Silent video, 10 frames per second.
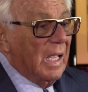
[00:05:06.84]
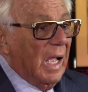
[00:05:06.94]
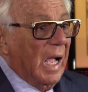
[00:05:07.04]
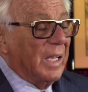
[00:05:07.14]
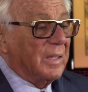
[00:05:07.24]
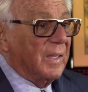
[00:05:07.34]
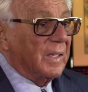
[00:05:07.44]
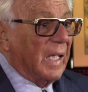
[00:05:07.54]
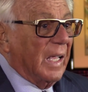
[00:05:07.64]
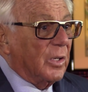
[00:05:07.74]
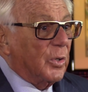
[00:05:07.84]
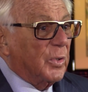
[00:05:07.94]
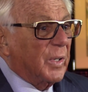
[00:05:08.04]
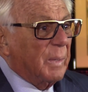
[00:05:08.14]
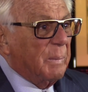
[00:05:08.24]
I think I
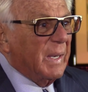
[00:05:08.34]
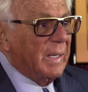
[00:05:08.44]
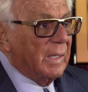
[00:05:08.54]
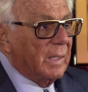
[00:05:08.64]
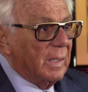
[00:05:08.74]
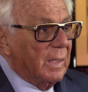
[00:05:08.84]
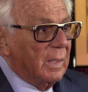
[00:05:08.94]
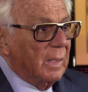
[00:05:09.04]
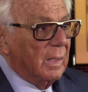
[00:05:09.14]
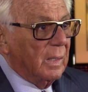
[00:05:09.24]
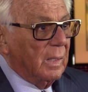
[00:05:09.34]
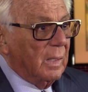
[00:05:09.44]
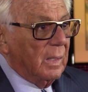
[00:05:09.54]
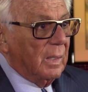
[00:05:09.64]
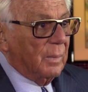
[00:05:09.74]
learned it immediately,
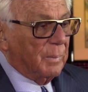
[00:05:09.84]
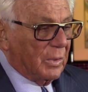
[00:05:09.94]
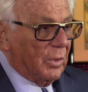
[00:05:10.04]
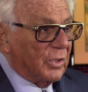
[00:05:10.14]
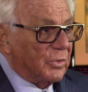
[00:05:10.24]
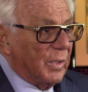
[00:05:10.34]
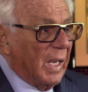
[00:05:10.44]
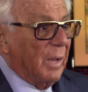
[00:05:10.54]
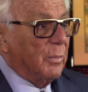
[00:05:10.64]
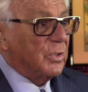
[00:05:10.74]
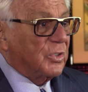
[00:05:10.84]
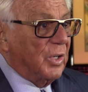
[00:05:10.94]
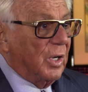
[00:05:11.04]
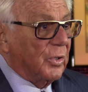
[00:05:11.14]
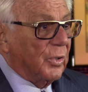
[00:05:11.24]
because when I was
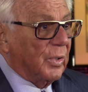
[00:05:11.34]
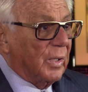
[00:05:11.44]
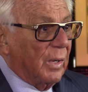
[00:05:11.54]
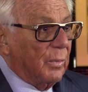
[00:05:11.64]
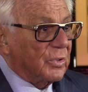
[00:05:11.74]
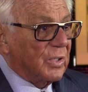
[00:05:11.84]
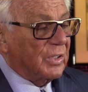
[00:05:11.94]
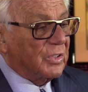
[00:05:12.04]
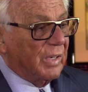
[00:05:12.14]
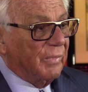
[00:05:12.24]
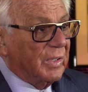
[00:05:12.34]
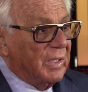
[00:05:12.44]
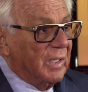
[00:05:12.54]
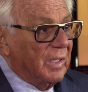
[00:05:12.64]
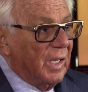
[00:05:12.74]
younger and I was like
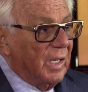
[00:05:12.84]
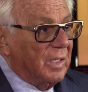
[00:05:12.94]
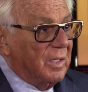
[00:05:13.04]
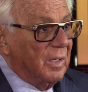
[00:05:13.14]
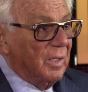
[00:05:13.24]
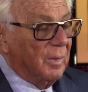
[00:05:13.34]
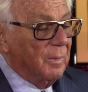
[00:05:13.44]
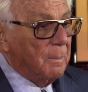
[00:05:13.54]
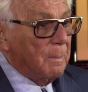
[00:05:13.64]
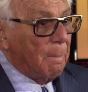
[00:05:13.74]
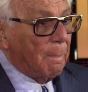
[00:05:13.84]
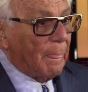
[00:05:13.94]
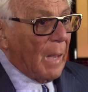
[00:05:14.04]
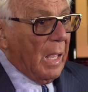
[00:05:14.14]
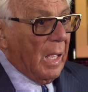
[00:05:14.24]
17, 18,
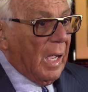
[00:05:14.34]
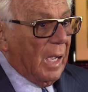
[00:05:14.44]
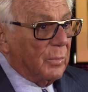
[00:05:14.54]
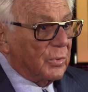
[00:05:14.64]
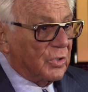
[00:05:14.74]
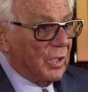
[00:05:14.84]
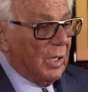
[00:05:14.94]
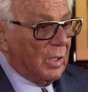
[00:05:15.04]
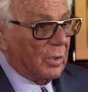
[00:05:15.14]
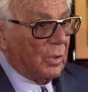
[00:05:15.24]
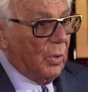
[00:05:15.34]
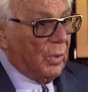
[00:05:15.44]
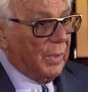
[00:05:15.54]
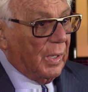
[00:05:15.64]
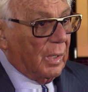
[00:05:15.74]
I was
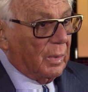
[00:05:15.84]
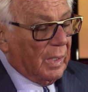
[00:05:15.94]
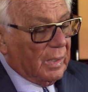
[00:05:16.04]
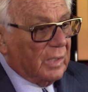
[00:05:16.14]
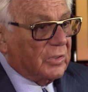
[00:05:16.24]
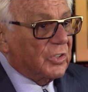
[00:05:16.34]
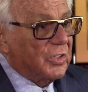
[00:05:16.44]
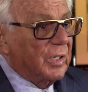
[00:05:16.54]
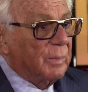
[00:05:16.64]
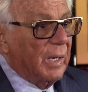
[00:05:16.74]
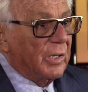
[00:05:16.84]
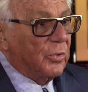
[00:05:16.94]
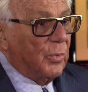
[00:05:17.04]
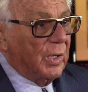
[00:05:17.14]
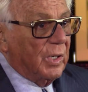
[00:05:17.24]
going, let's just say in my
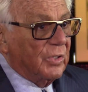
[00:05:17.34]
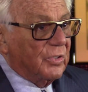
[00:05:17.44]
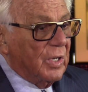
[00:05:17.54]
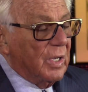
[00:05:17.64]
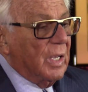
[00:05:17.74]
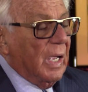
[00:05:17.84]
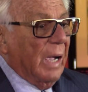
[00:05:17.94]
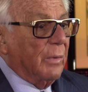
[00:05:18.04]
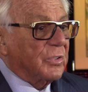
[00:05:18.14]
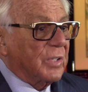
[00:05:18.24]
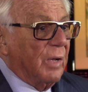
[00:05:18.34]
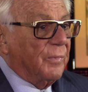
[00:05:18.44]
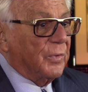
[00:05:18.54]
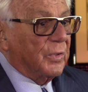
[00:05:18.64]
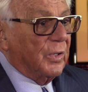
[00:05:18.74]
20s, I was out
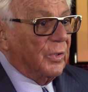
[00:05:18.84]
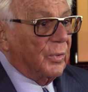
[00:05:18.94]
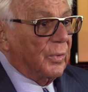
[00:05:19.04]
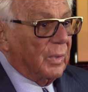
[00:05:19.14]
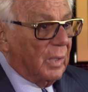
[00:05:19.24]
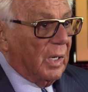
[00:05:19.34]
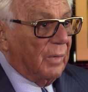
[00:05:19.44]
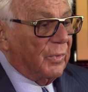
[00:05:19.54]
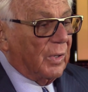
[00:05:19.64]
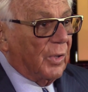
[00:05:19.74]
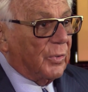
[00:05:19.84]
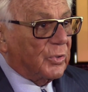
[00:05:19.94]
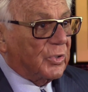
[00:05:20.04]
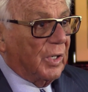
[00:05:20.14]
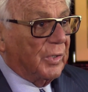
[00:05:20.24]
for dinner every other
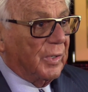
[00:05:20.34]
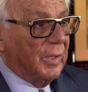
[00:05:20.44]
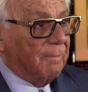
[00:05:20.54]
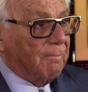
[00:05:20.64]
Sunday.